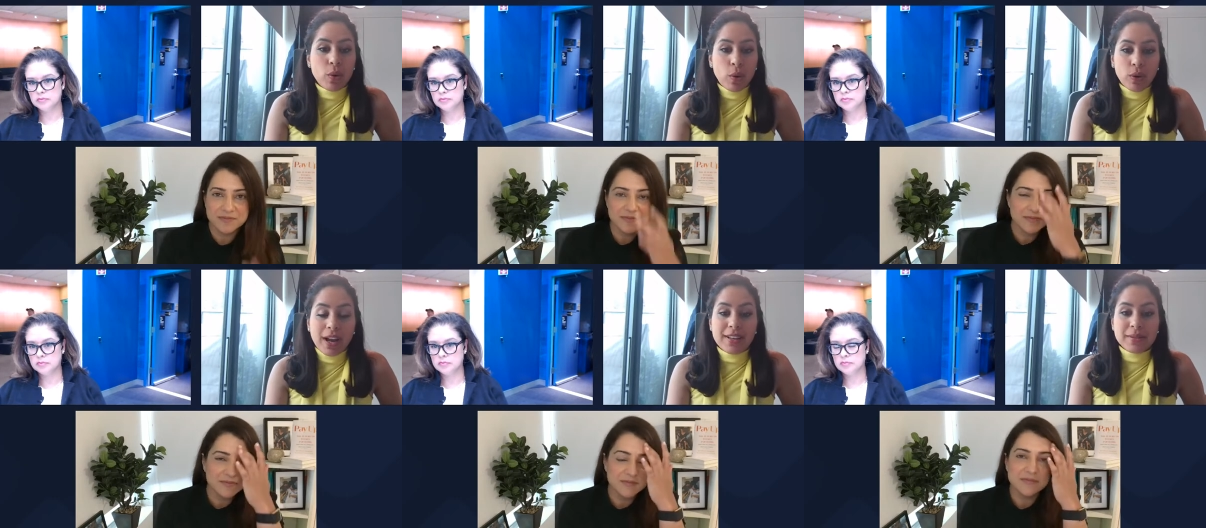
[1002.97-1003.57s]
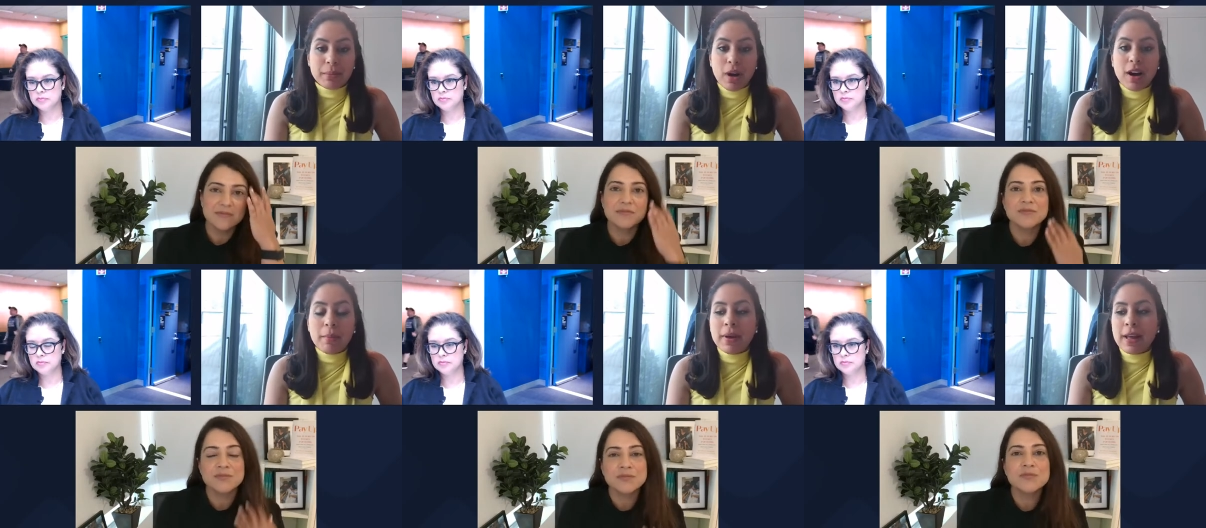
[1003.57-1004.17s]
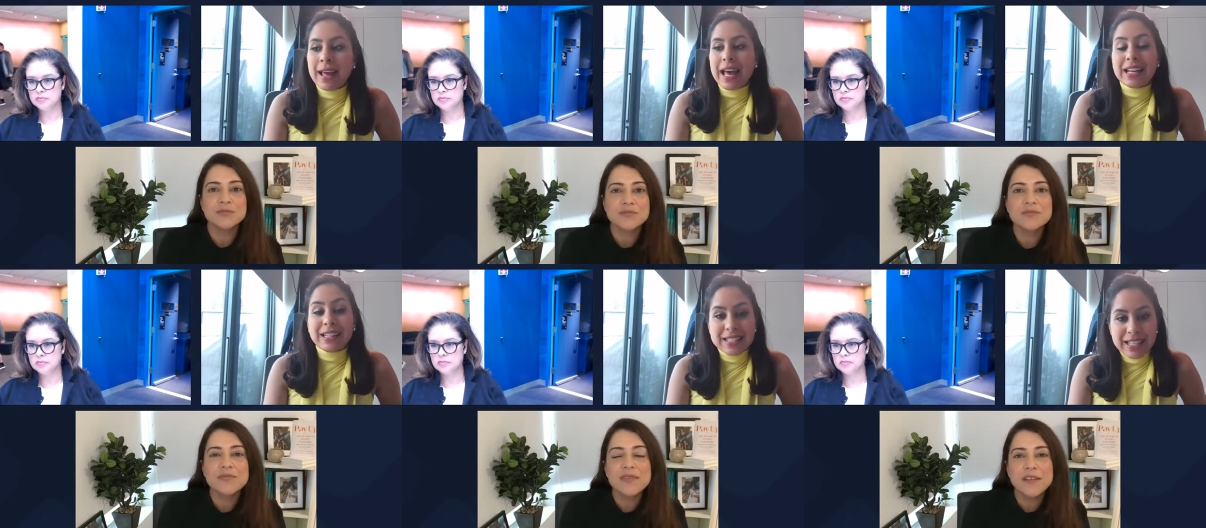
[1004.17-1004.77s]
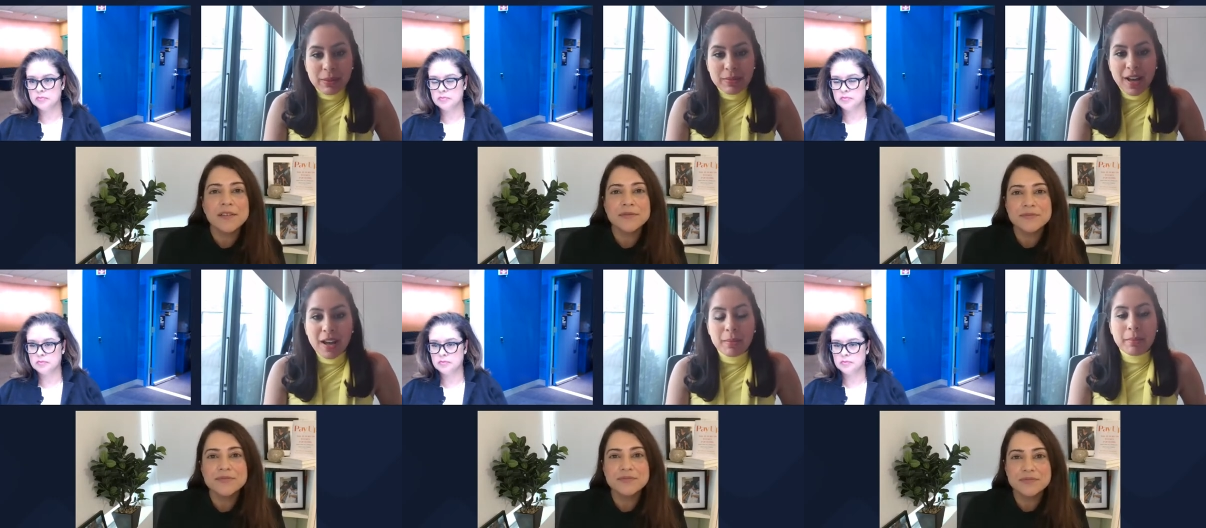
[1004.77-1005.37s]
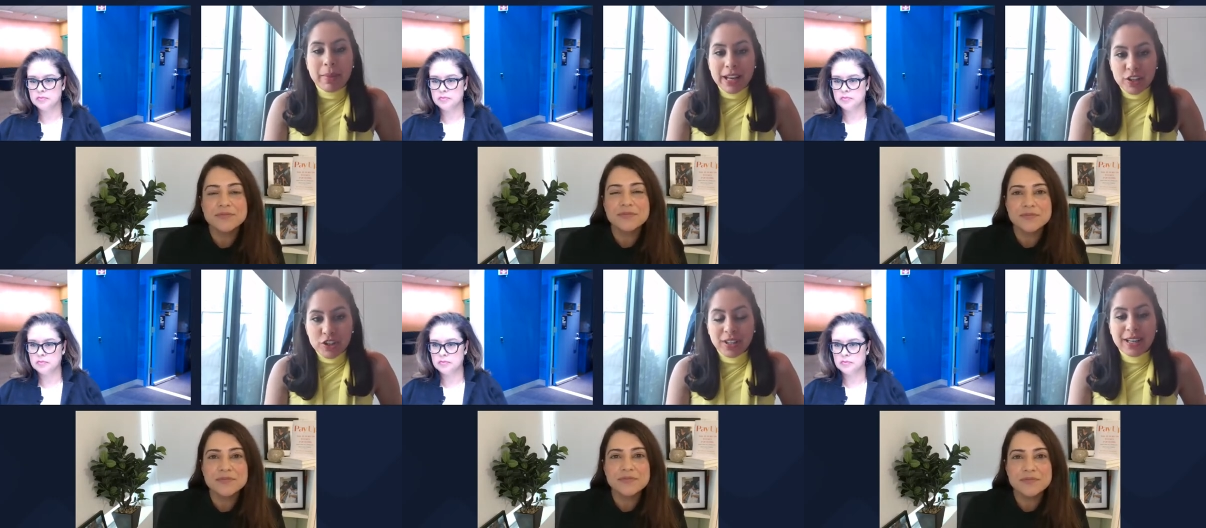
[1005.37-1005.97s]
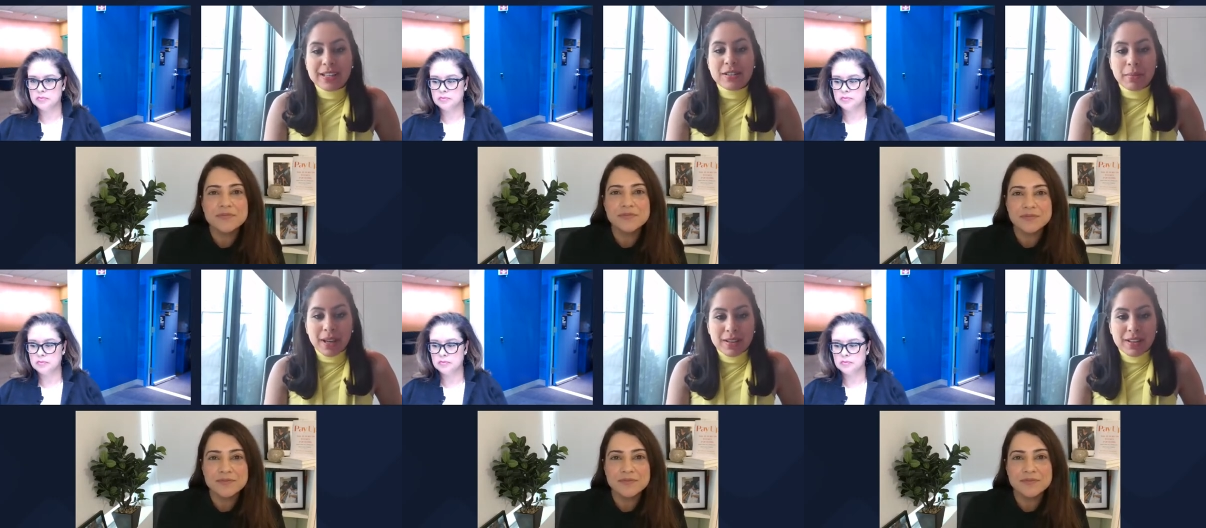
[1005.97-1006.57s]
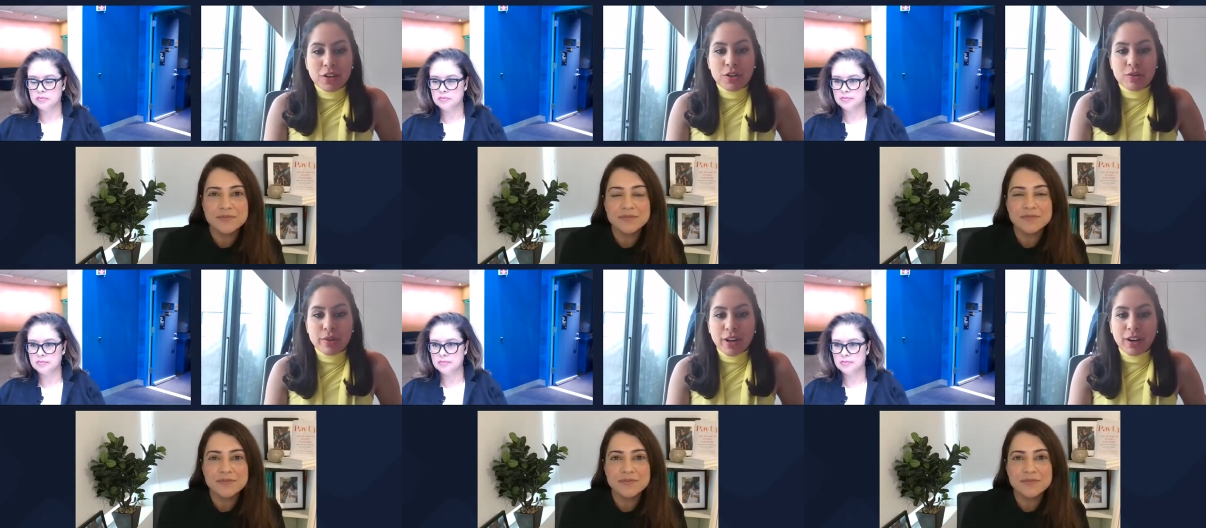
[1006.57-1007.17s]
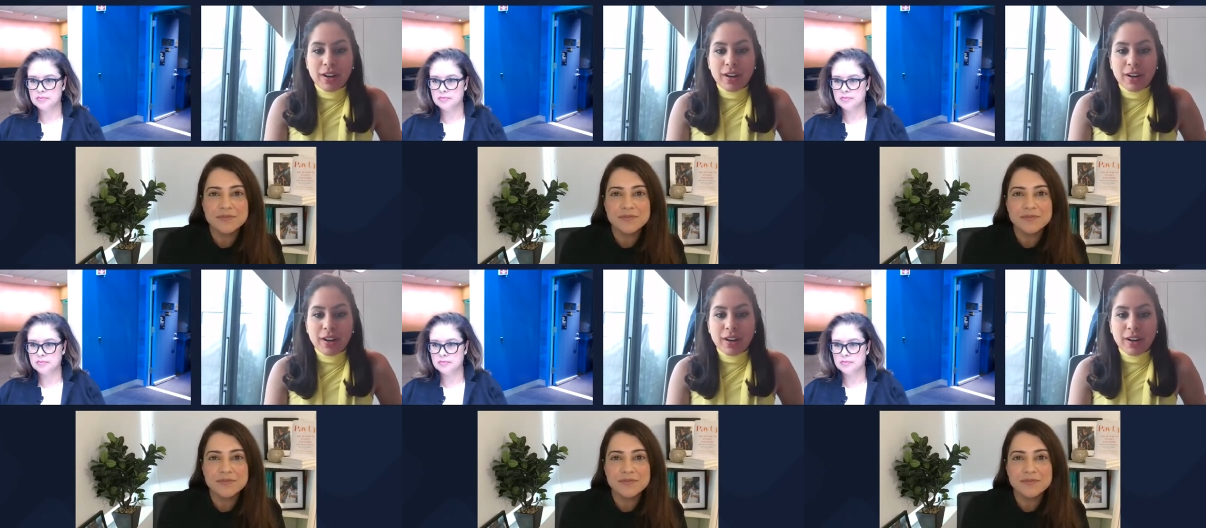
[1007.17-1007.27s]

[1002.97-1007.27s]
Speaker 1: or as a mom, and at the same time managing a demanding career.